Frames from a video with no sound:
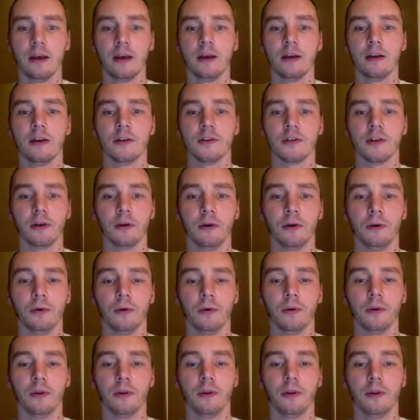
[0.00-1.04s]
So,
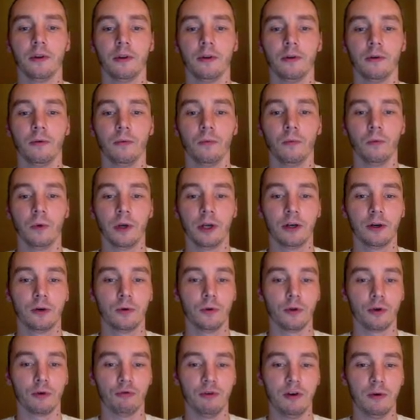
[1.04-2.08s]
we're going to call the
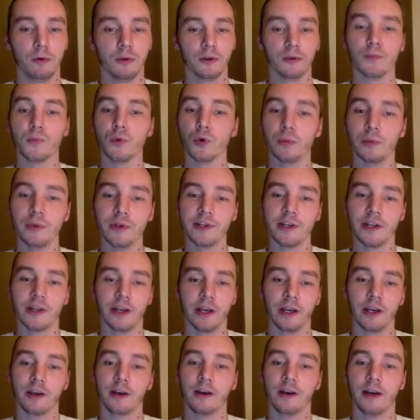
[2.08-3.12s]
green ones boomers, I
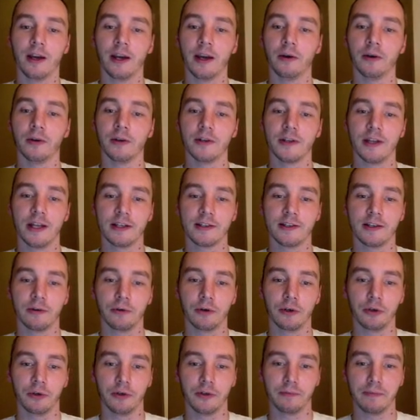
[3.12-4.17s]
think, and the next thing I want to
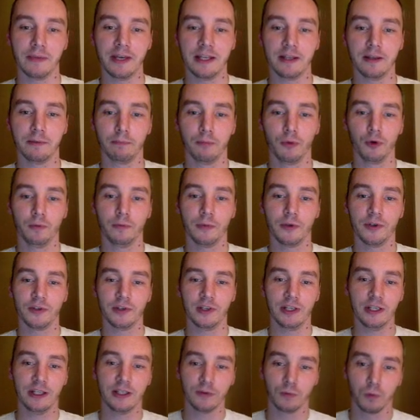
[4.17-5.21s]
do is make the boomers
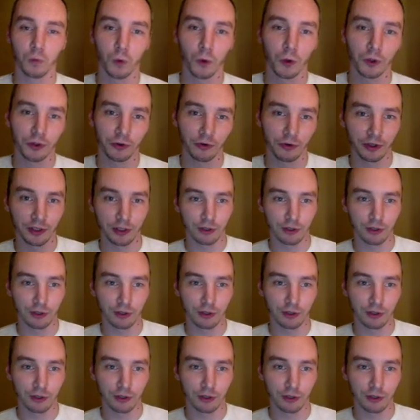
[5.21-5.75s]
eat water and